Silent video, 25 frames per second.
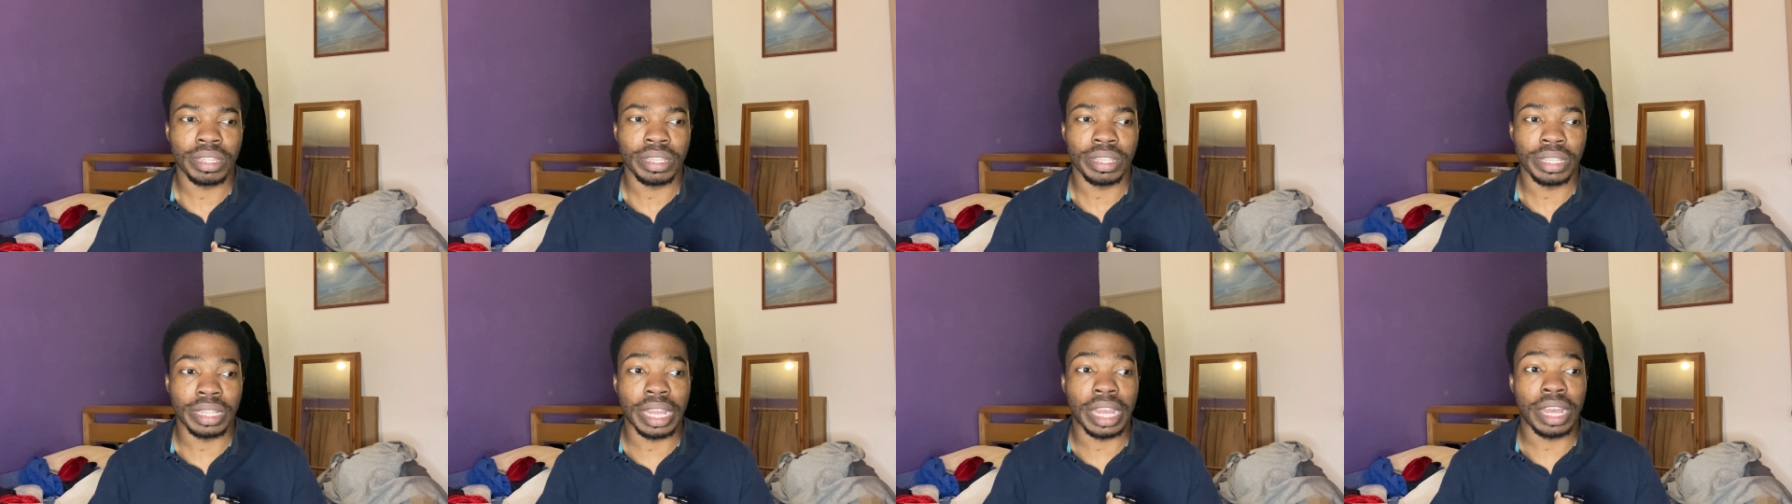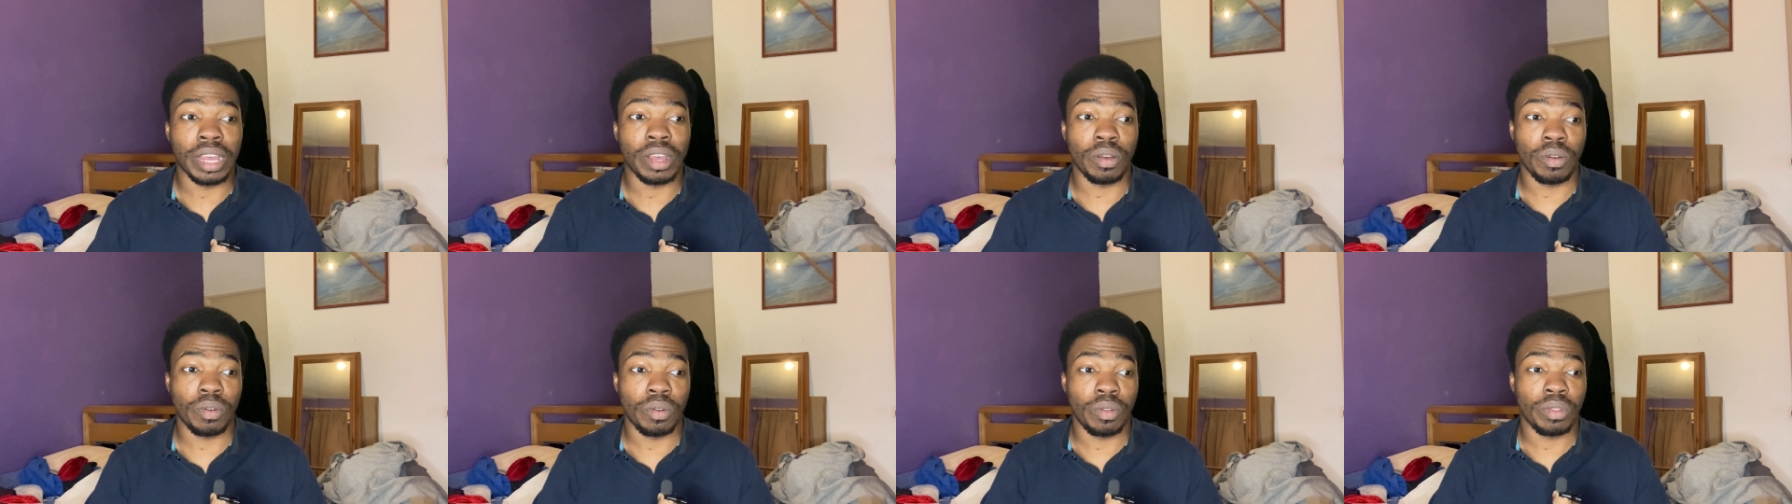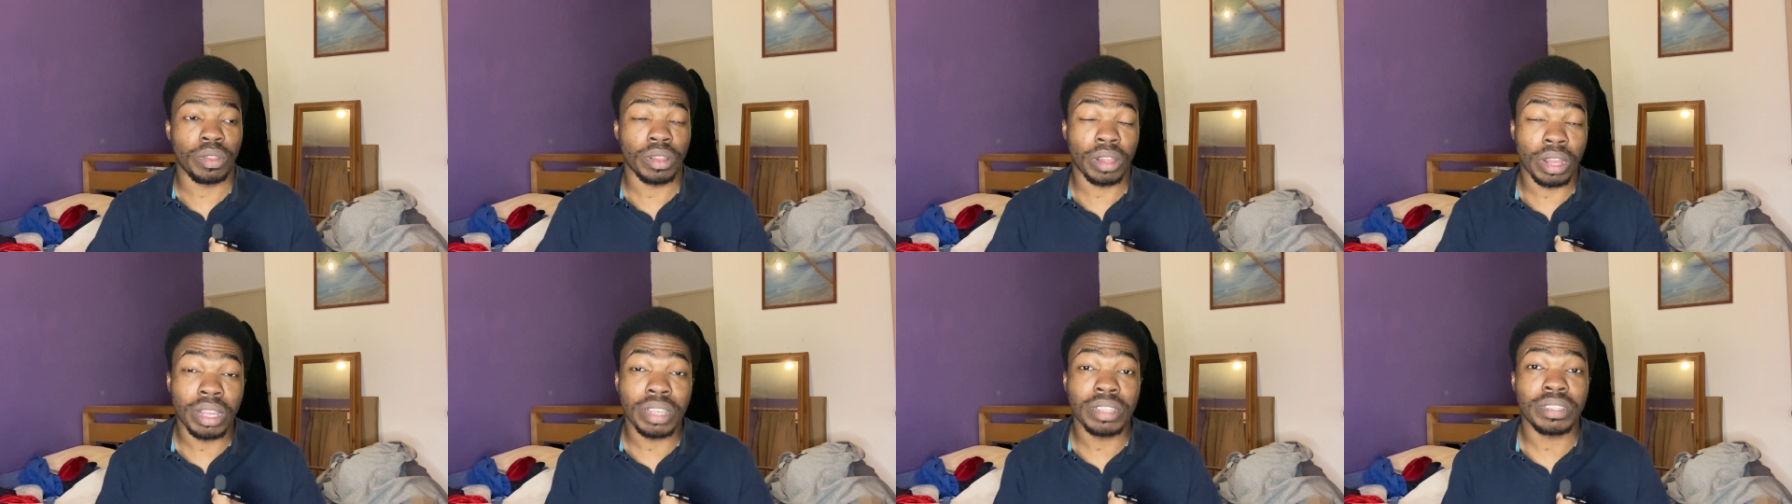Now,
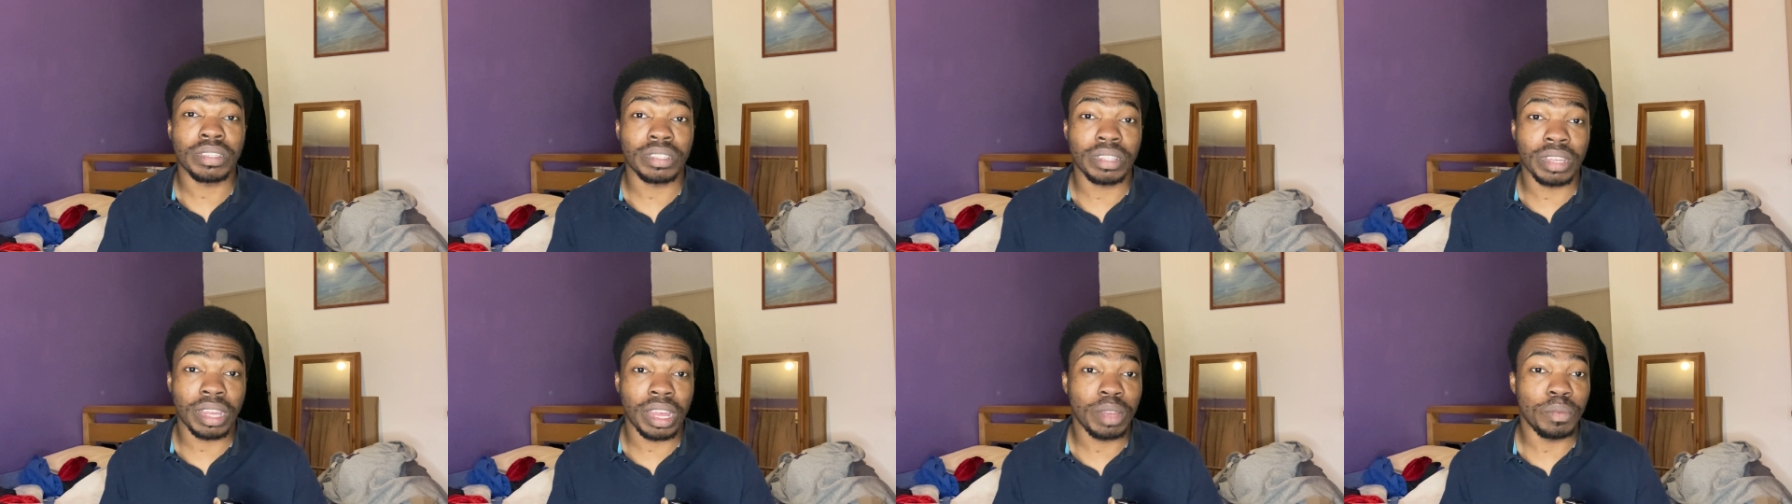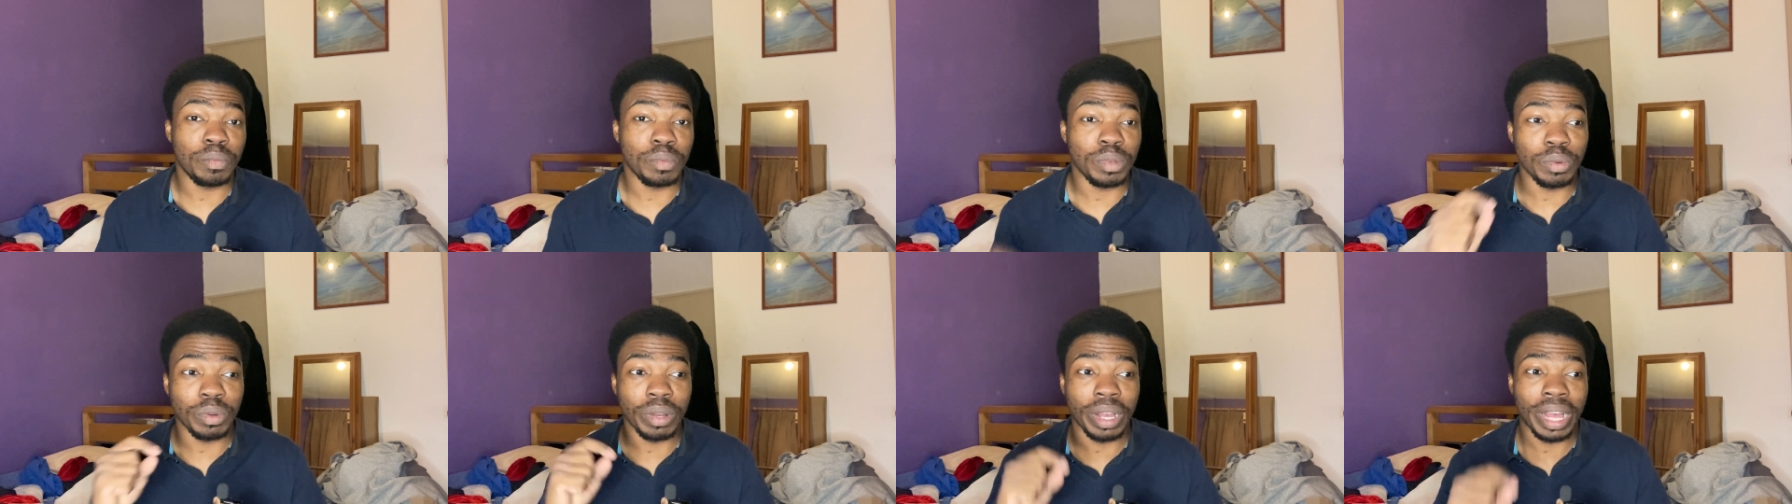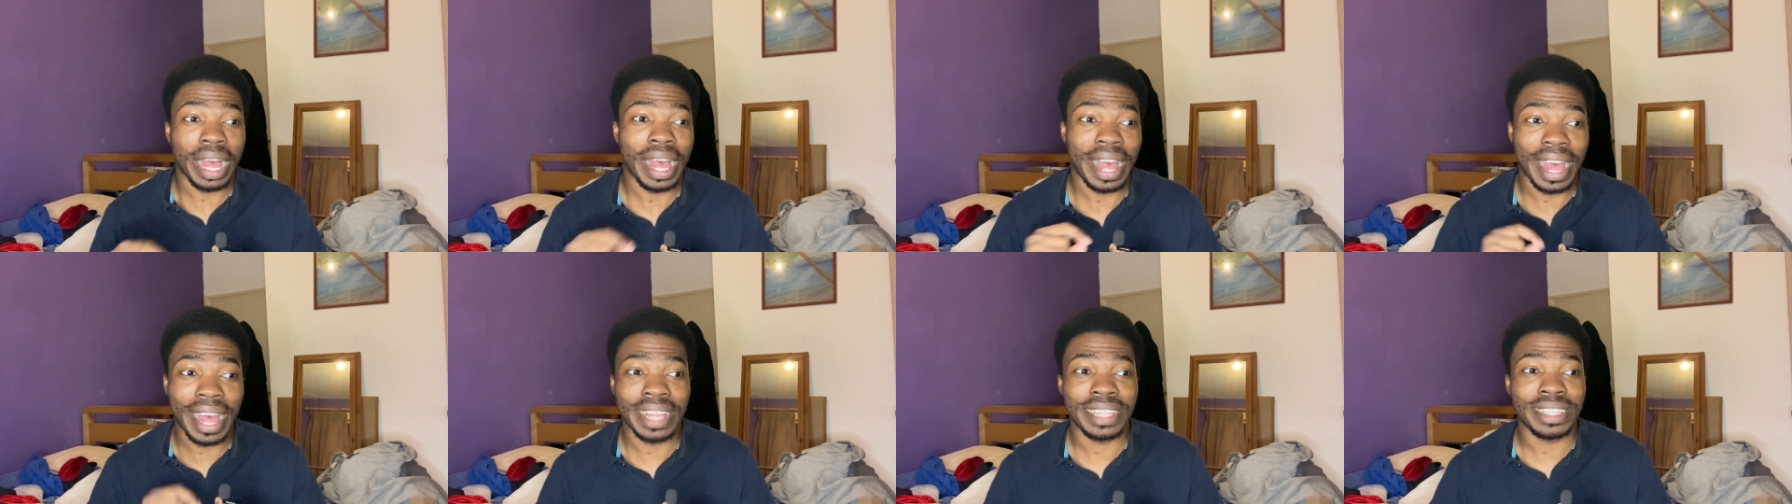last time we were
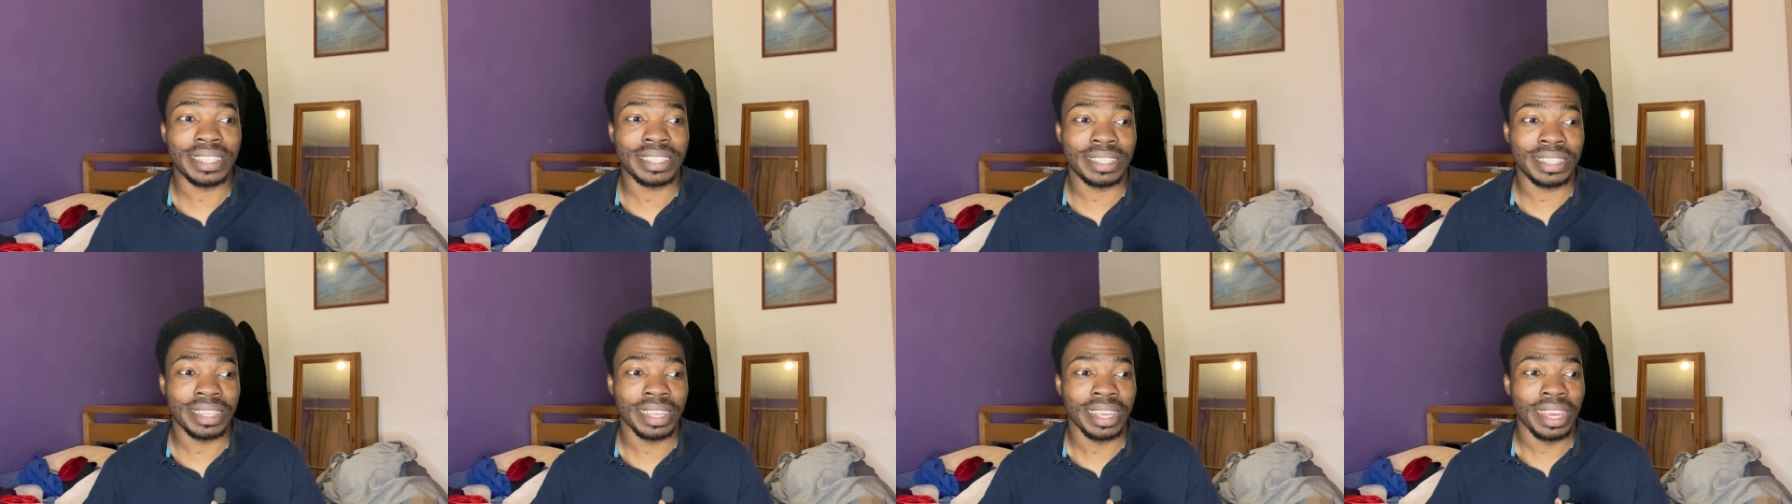at